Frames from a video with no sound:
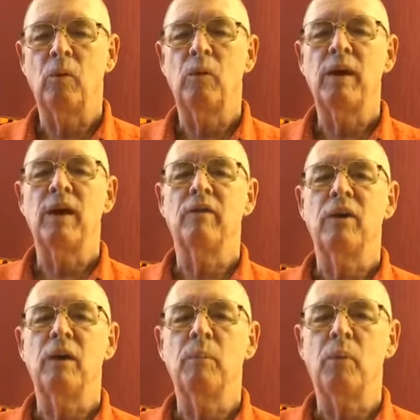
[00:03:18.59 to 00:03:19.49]
We have
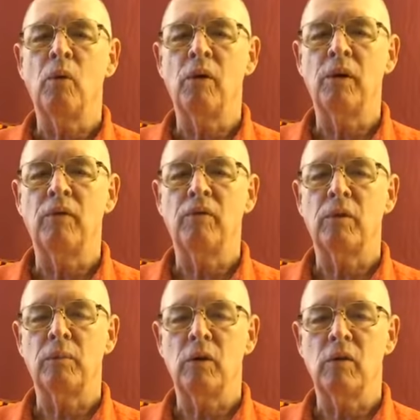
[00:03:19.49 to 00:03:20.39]
imported
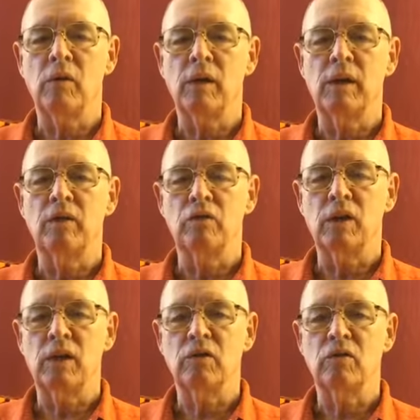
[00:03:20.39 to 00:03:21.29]
from yoga and
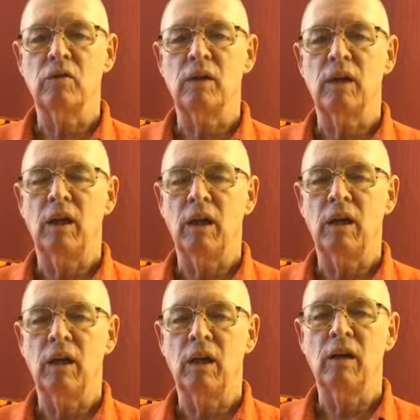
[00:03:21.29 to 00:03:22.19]
Sanskrit and
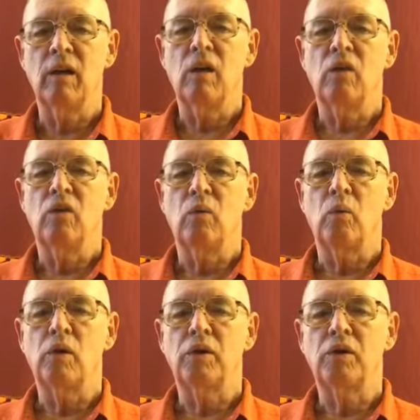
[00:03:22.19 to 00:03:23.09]
India the
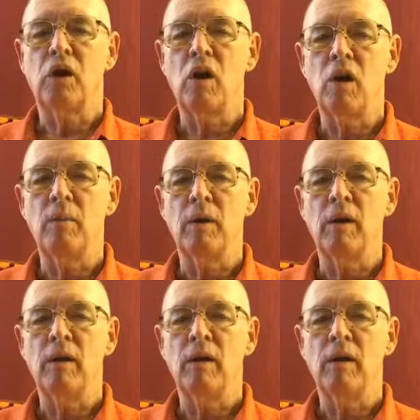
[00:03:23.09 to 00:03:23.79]
word karma,